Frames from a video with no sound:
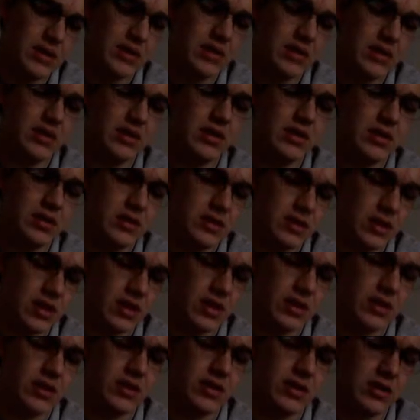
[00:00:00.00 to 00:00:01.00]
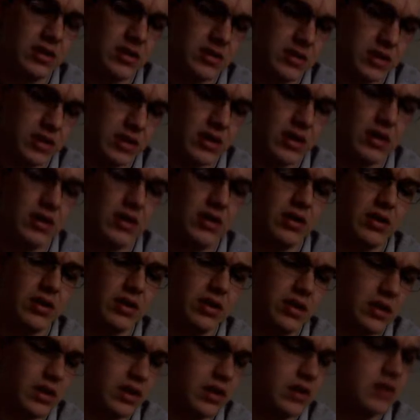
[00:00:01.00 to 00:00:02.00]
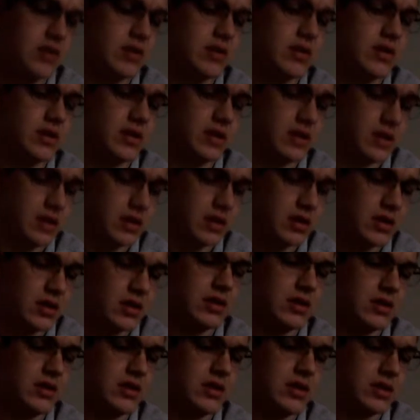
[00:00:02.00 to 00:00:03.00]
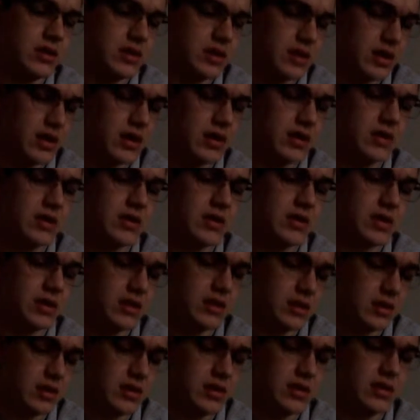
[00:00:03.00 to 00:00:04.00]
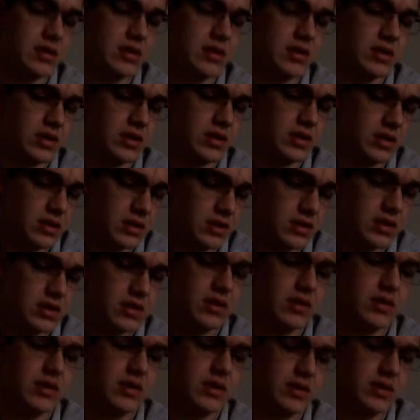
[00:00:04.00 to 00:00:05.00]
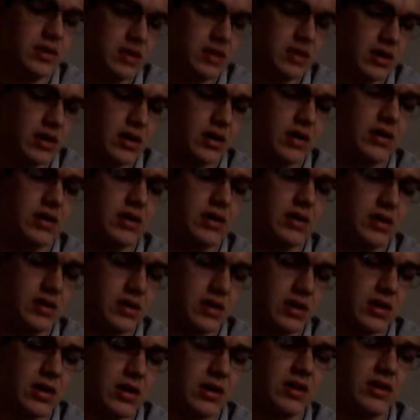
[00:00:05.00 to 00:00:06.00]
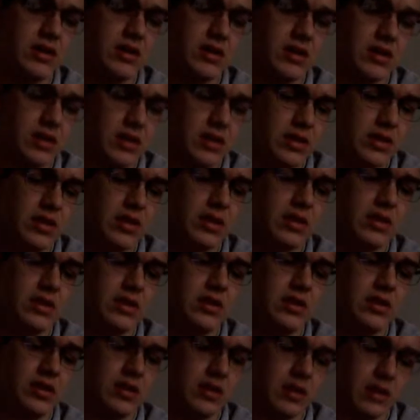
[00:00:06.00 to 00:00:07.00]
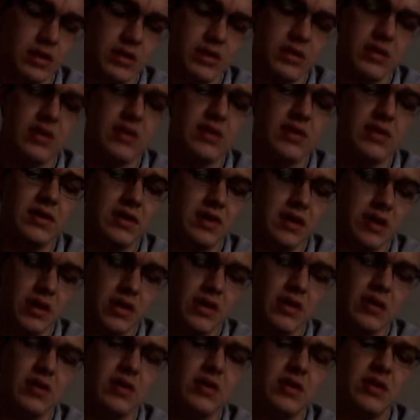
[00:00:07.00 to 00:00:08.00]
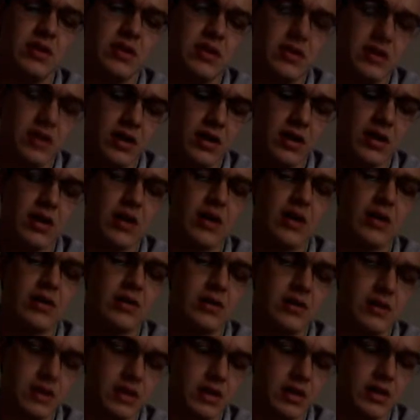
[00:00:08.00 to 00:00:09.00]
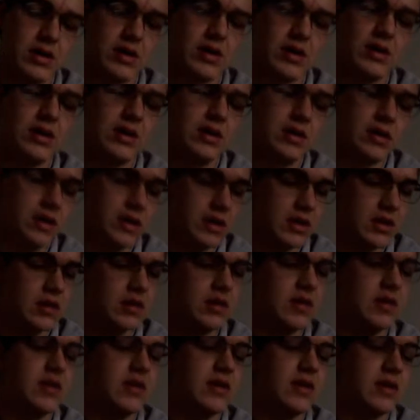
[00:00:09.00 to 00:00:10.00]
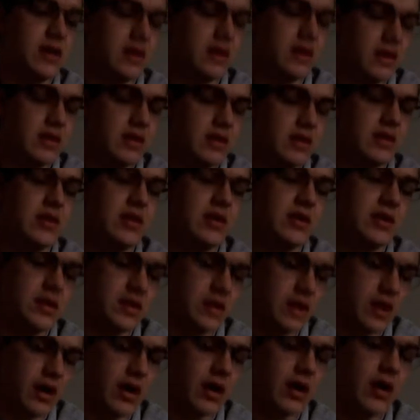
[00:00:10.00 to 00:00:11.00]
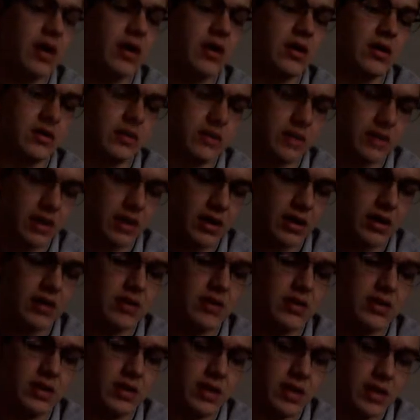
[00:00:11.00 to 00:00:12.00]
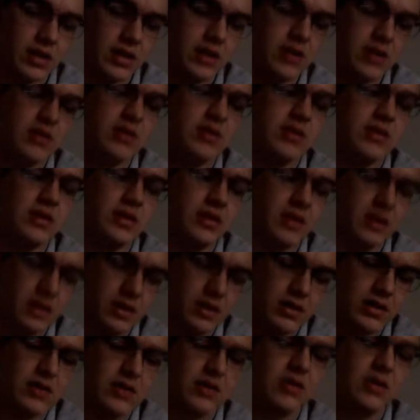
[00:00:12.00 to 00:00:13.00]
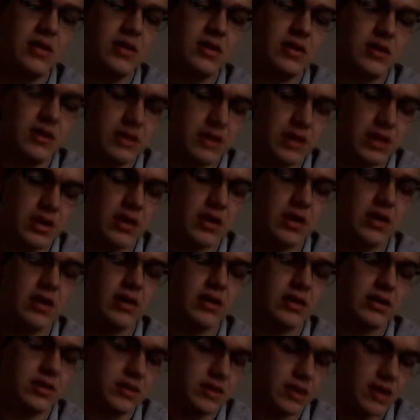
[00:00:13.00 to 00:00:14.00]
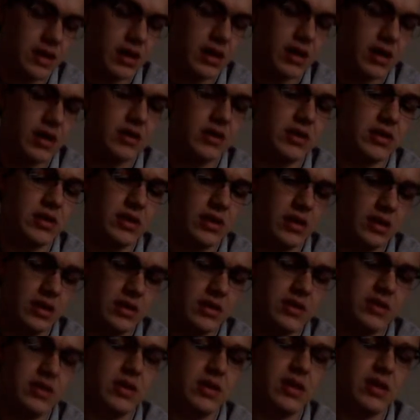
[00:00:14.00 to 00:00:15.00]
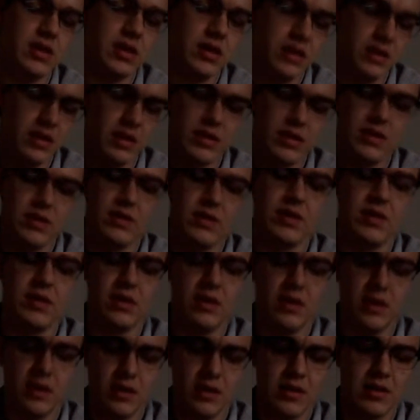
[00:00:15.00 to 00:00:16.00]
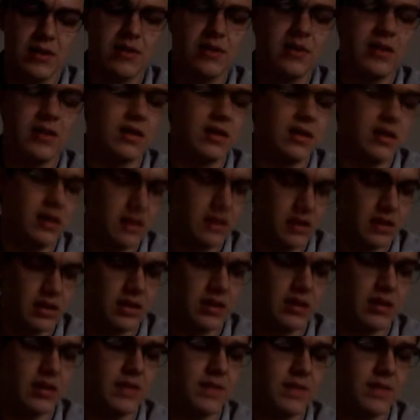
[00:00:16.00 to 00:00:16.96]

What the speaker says: D, ta, D, ta, D, D, D, ta, D, D, D, ta, D, ta, D, D, D, ta, ta, D, D, D, ta, ta, D, D, D, ta, ta, D, D, D, D,